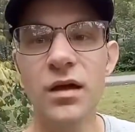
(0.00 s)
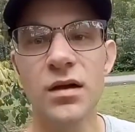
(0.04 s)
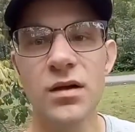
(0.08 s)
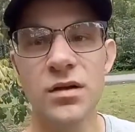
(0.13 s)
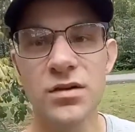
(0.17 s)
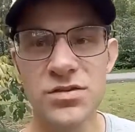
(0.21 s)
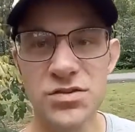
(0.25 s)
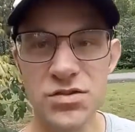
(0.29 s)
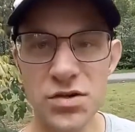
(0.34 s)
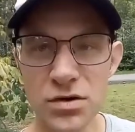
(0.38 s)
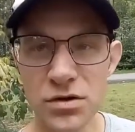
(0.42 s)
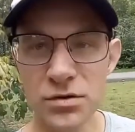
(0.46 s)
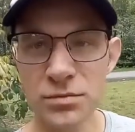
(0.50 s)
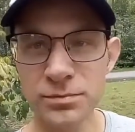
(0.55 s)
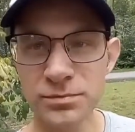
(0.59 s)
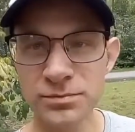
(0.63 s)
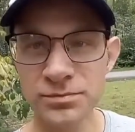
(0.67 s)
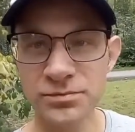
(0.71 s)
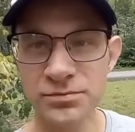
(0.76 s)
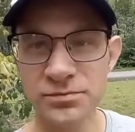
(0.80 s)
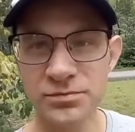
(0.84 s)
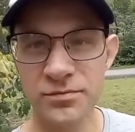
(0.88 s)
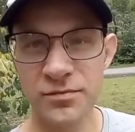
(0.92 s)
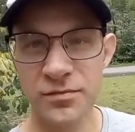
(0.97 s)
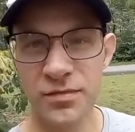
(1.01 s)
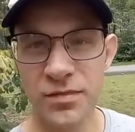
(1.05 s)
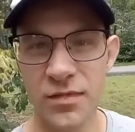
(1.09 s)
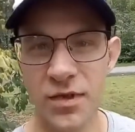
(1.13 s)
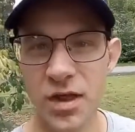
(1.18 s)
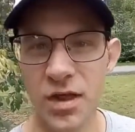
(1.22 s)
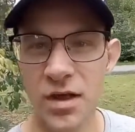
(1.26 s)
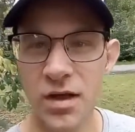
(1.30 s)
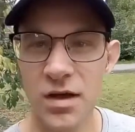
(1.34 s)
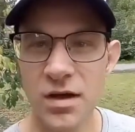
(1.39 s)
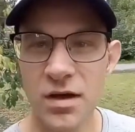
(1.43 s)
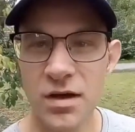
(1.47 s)
So,
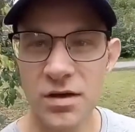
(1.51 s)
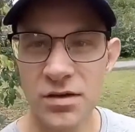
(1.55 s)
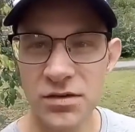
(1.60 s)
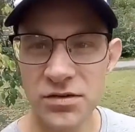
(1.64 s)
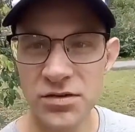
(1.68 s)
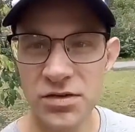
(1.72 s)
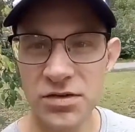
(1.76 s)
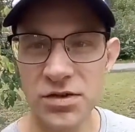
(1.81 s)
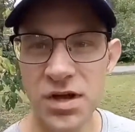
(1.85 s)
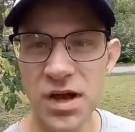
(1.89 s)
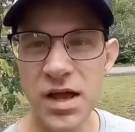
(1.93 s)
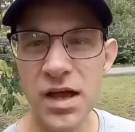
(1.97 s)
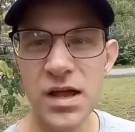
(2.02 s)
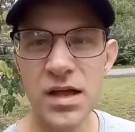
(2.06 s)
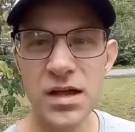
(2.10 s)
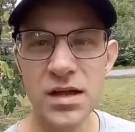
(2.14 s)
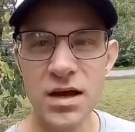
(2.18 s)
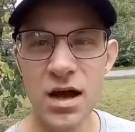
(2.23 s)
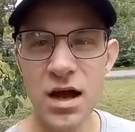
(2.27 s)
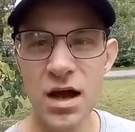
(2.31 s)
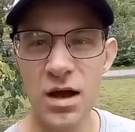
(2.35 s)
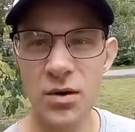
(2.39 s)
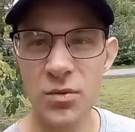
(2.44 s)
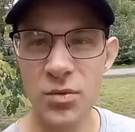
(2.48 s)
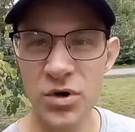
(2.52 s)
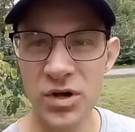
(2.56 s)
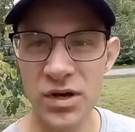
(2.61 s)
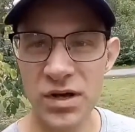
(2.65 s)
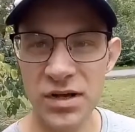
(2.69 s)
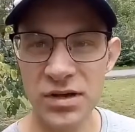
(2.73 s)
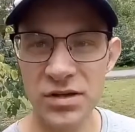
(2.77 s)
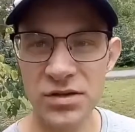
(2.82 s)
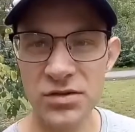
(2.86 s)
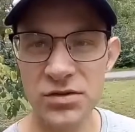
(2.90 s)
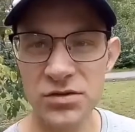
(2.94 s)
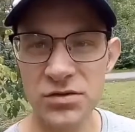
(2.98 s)
today I would
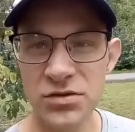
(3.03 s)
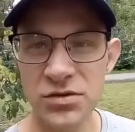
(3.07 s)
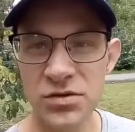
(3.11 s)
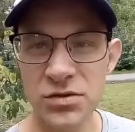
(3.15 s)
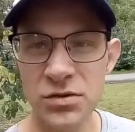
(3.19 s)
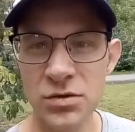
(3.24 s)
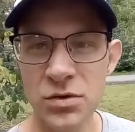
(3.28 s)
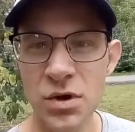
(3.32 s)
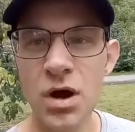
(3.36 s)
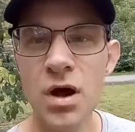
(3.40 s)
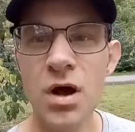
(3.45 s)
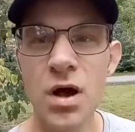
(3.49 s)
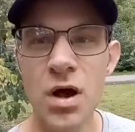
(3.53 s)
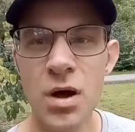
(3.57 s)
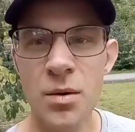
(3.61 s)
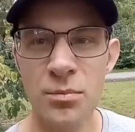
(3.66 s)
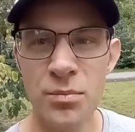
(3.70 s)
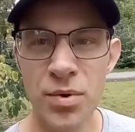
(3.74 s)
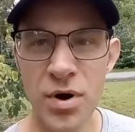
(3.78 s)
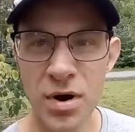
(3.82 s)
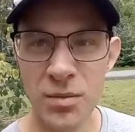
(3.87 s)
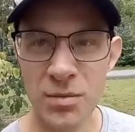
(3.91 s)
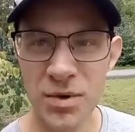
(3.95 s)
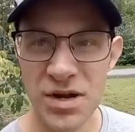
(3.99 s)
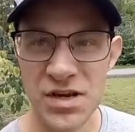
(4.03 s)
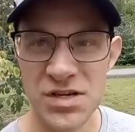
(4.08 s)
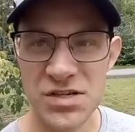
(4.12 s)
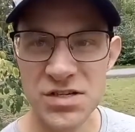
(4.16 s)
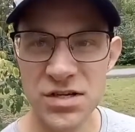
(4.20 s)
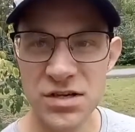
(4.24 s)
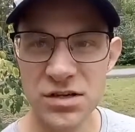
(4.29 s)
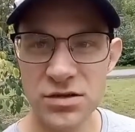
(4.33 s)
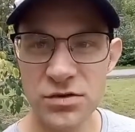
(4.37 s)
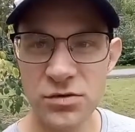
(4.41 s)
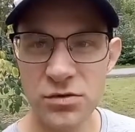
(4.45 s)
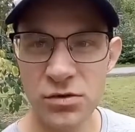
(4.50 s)
like you to publish
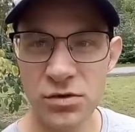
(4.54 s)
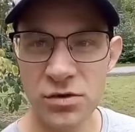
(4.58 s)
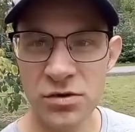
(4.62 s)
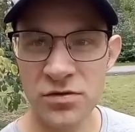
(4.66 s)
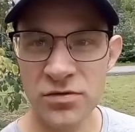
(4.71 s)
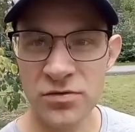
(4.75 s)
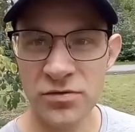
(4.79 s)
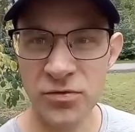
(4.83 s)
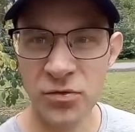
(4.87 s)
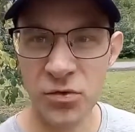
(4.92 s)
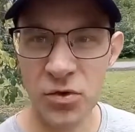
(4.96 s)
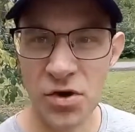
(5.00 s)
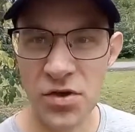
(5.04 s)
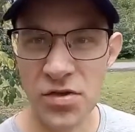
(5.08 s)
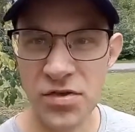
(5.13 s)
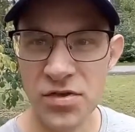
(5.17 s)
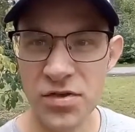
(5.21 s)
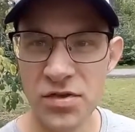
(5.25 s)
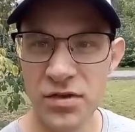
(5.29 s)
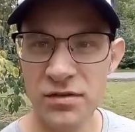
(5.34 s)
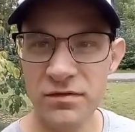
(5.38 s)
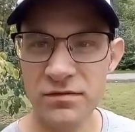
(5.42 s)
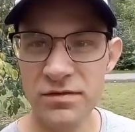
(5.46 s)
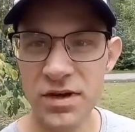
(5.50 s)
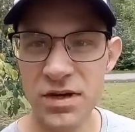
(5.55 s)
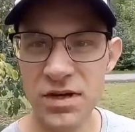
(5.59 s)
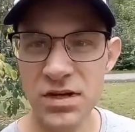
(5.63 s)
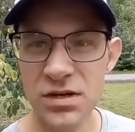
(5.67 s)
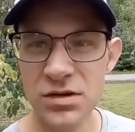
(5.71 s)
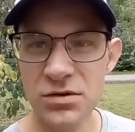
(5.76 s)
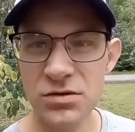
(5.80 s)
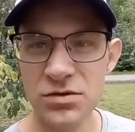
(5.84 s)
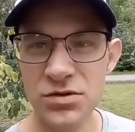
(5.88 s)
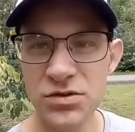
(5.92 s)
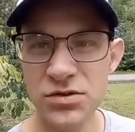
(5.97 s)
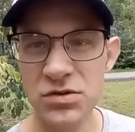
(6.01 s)
your 4th
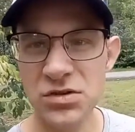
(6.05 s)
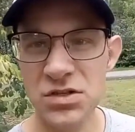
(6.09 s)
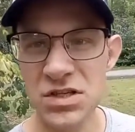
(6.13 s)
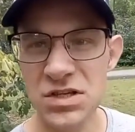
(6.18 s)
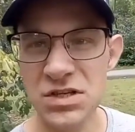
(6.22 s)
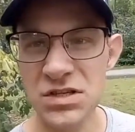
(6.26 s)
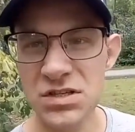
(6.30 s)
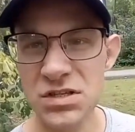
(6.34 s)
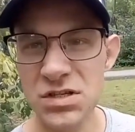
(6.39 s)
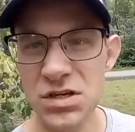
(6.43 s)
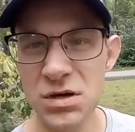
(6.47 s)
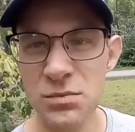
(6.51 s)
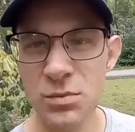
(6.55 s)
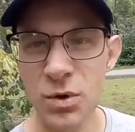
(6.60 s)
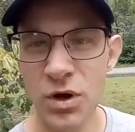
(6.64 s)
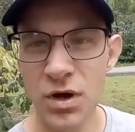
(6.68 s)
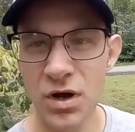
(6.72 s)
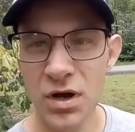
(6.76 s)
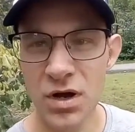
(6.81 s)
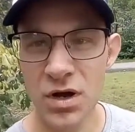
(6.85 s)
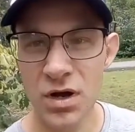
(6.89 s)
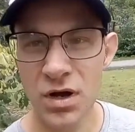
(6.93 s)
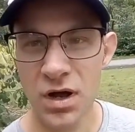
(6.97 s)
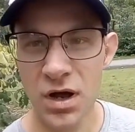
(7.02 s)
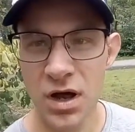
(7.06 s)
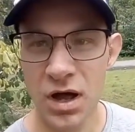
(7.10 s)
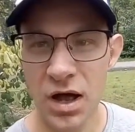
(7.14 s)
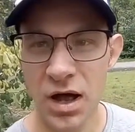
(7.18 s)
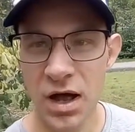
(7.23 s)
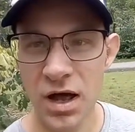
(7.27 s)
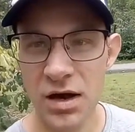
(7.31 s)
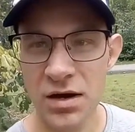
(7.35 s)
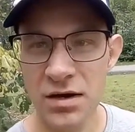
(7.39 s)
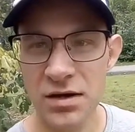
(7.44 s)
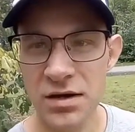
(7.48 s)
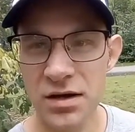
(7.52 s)
video to YouTube,
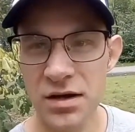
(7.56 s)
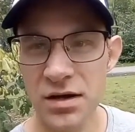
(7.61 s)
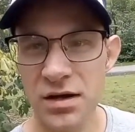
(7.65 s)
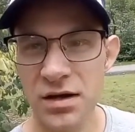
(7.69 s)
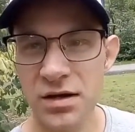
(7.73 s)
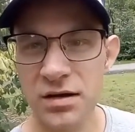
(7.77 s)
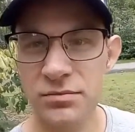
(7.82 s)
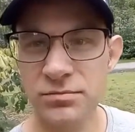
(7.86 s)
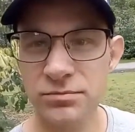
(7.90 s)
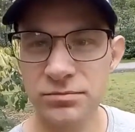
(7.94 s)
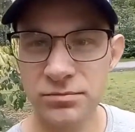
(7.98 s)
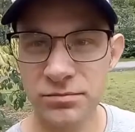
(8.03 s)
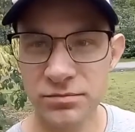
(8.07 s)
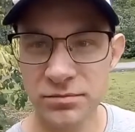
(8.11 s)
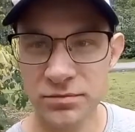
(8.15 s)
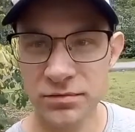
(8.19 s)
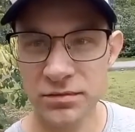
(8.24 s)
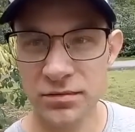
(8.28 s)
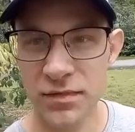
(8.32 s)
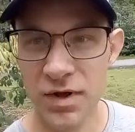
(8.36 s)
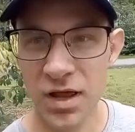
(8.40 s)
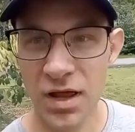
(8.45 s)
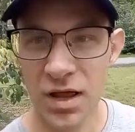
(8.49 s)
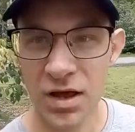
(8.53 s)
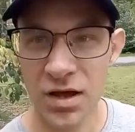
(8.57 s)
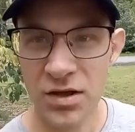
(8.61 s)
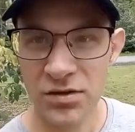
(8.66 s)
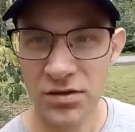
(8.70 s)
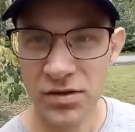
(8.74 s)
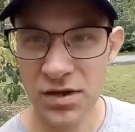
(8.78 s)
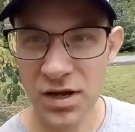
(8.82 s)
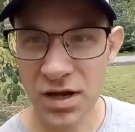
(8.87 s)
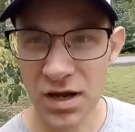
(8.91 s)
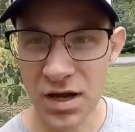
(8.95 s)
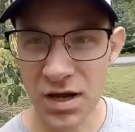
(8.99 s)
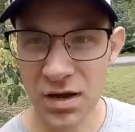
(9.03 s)
and
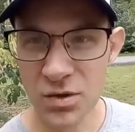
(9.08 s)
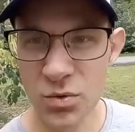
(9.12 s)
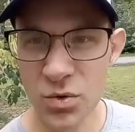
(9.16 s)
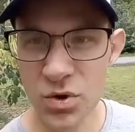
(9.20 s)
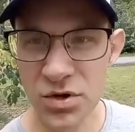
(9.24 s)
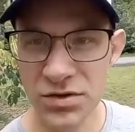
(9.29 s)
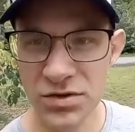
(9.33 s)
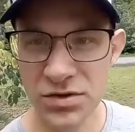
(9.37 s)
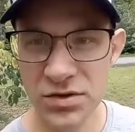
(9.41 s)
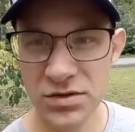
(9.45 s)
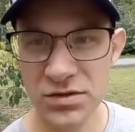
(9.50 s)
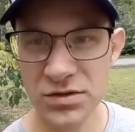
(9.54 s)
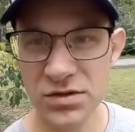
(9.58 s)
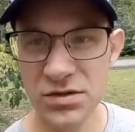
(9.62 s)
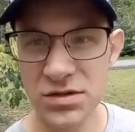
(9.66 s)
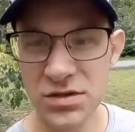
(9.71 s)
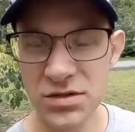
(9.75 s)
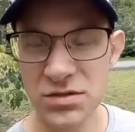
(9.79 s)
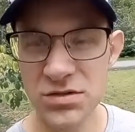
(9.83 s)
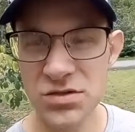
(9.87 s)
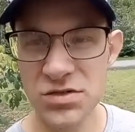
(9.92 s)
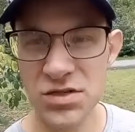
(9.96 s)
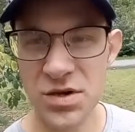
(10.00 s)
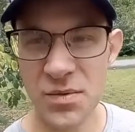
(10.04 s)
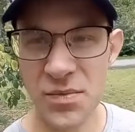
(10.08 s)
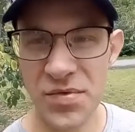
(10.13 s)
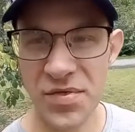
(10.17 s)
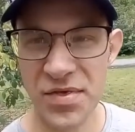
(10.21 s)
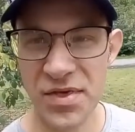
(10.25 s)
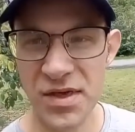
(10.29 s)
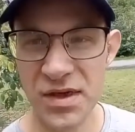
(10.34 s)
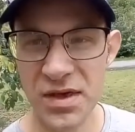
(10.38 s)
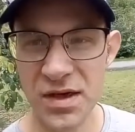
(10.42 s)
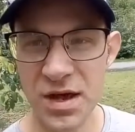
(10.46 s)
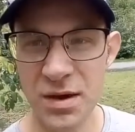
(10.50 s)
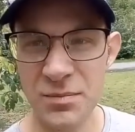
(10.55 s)
today I want you to do
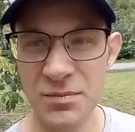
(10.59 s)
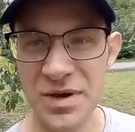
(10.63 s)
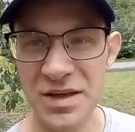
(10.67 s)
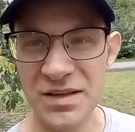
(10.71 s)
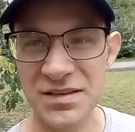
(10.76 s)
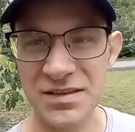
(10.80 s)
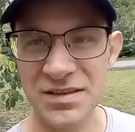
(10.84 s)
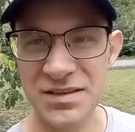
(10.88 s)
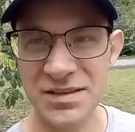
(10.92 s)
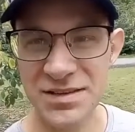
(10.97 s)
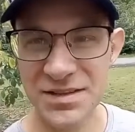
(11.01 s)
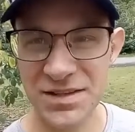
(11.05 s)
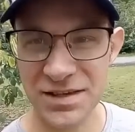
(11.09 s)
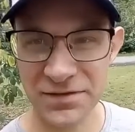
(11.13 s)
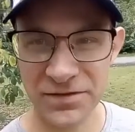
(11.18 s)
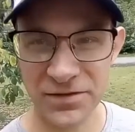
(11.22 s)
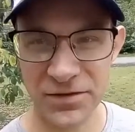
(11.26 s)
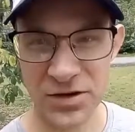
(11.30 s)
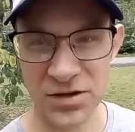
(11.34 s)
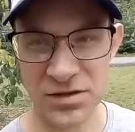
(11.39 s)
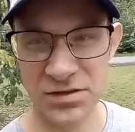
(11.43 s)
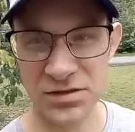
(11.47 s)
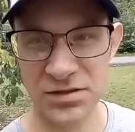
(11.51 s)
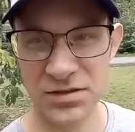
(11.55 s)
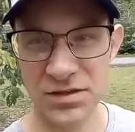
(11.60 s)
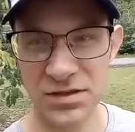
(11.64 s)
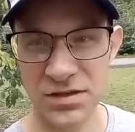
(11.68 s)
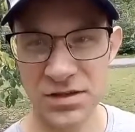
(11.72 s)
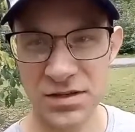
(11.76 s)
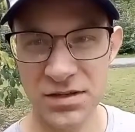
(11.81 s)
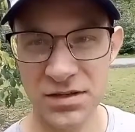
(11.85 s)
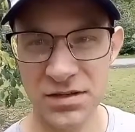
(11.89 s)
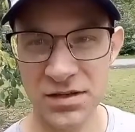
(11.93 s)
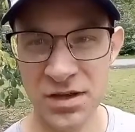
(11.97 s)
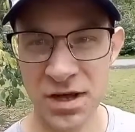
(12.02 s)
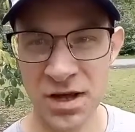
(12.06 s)
something a bit different
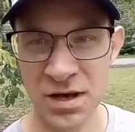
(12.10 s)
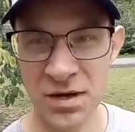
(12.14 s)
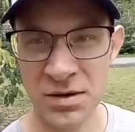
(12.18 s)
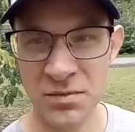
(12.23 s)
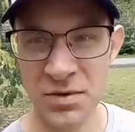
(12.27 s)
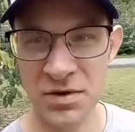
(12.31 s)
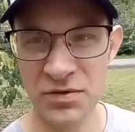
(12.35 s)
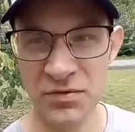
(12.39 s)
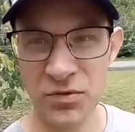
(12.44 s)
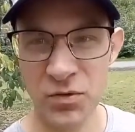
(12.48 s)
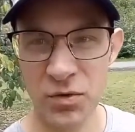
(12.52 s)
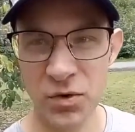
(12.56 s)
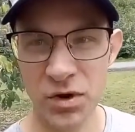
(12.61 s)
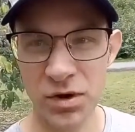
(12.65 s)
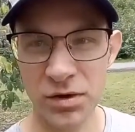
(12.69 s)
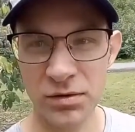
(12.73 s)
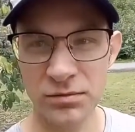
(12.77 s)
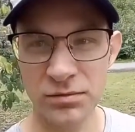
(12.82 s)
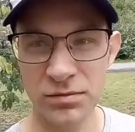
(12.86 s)
than before.